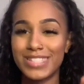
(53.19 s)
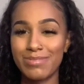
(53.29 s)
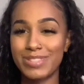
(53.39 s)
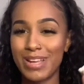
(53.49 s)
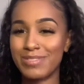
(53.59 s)

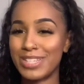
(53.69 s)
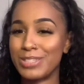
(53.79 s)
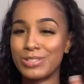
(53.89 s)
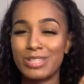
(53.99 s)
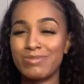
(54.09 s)
Sometimes they
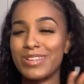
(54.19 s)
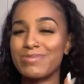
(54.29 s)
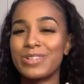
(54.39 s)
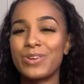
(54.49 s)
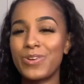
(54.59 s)
do,
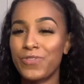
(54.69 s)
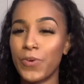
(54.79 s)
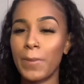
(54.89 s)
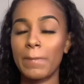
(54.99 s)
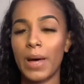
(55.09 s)
sometimes they don't, you feel me?